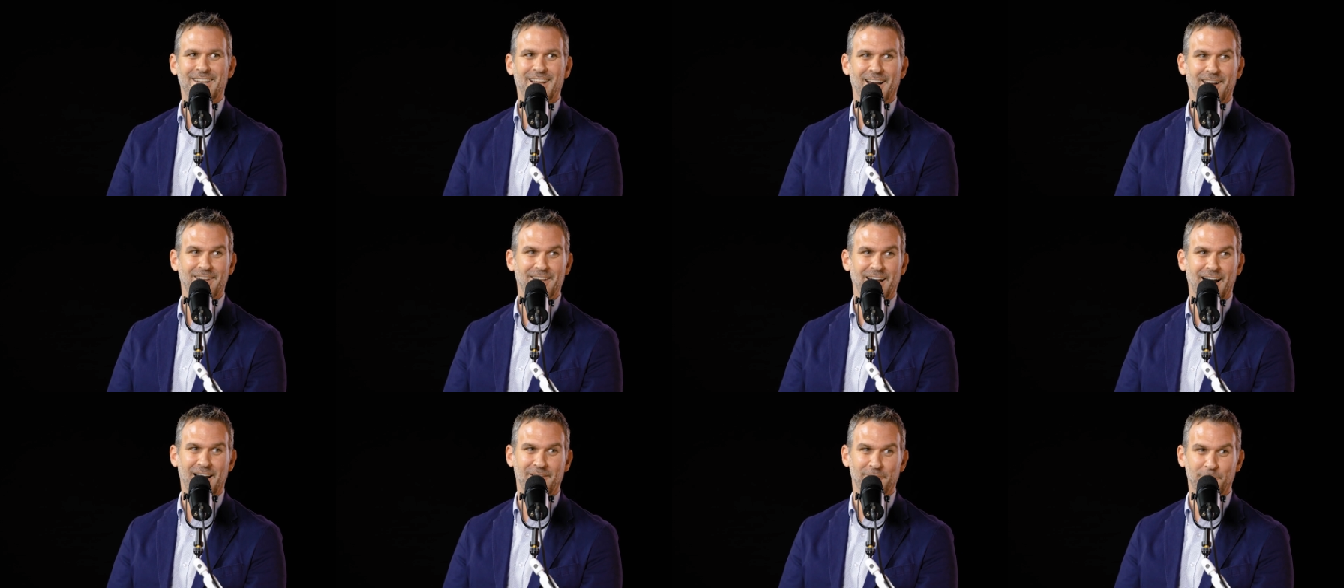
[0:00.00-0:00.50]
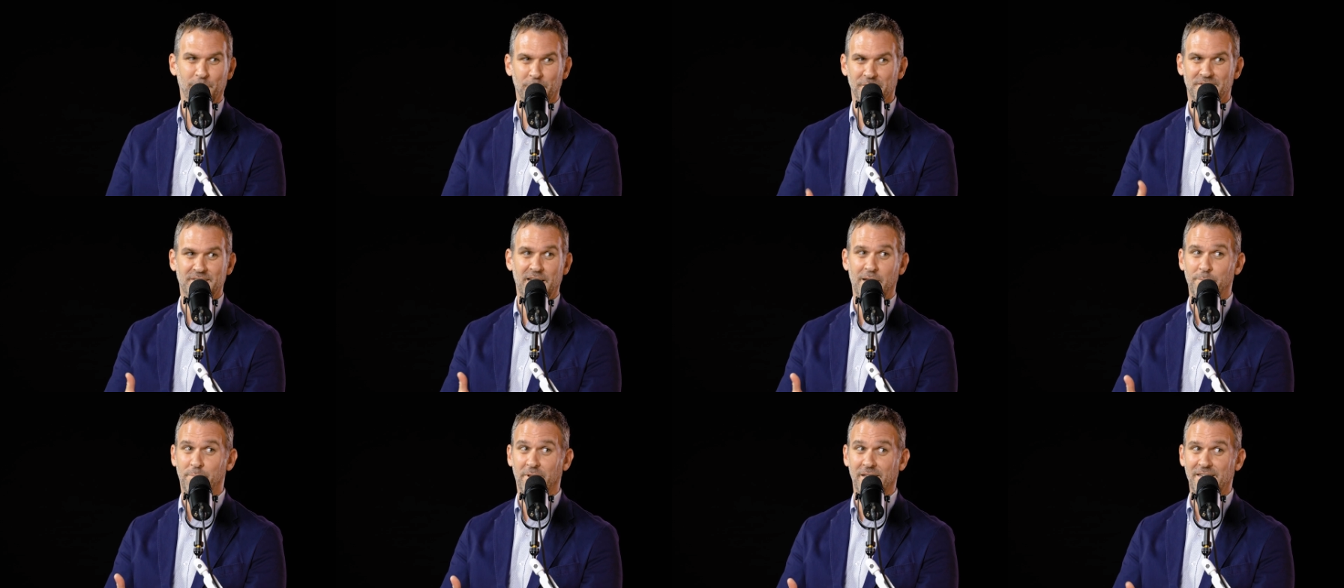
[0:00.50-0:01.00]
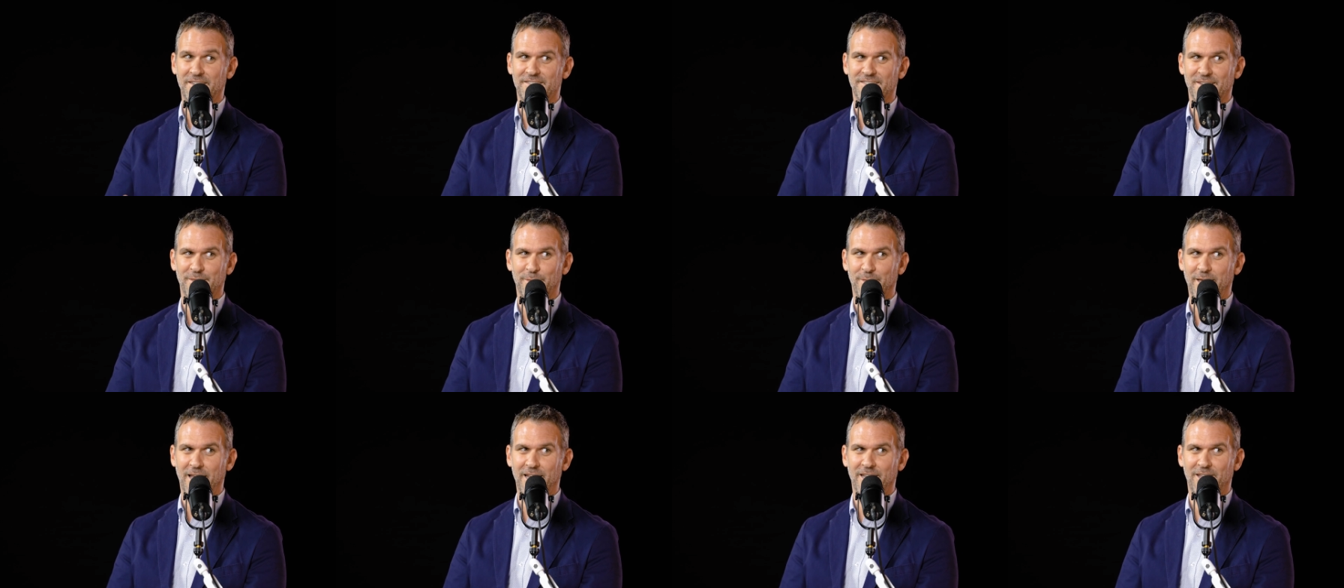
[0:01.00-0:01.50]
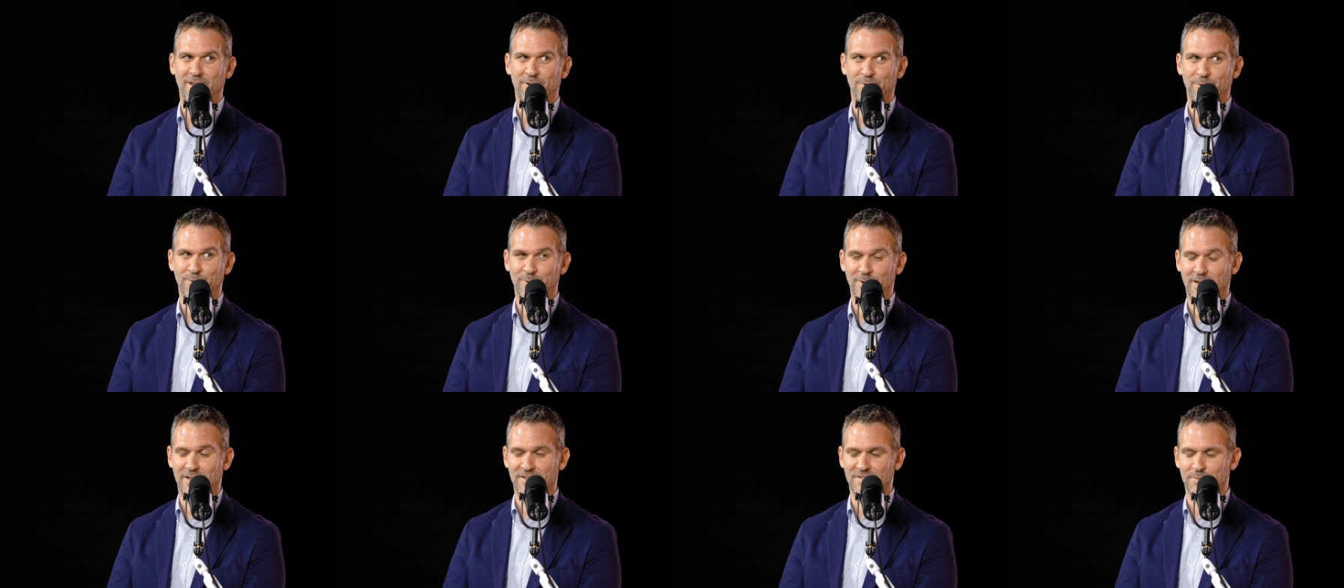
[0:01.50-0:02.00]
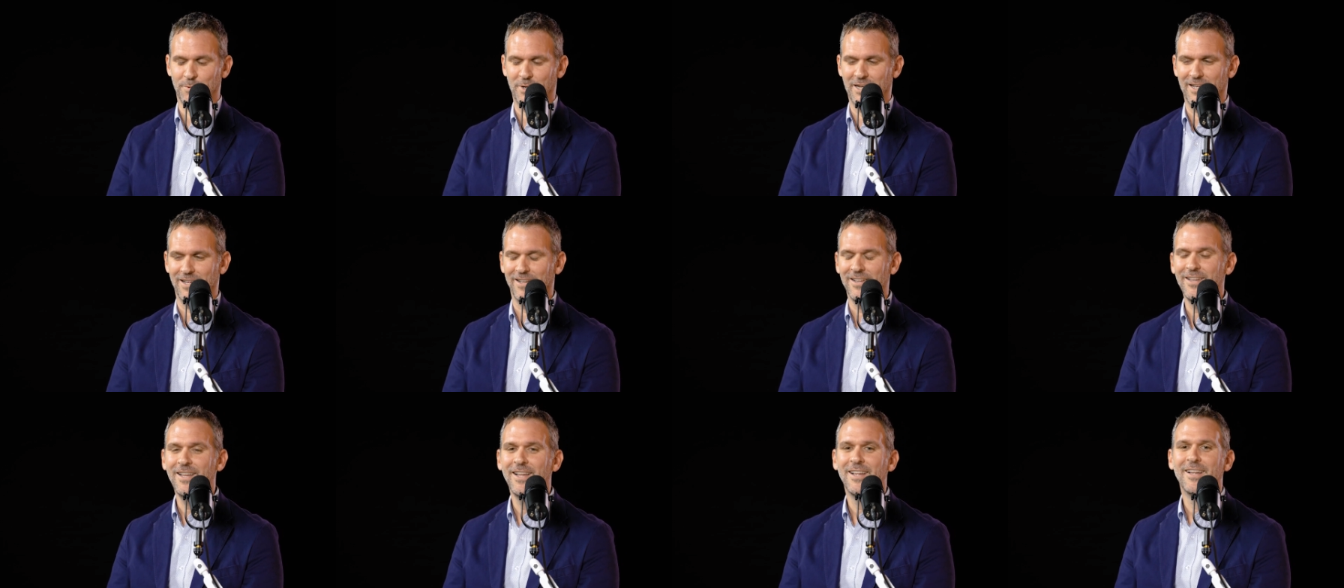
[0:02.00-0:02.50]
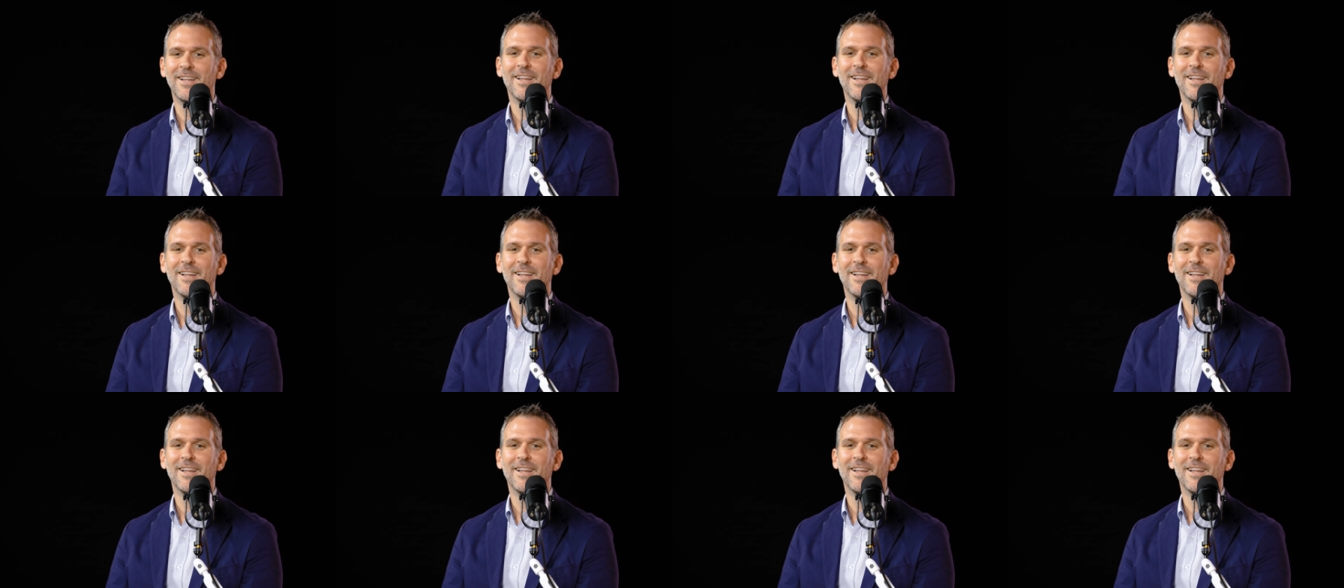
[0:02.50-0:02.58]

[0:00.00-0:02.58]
I will say please and thank you as well.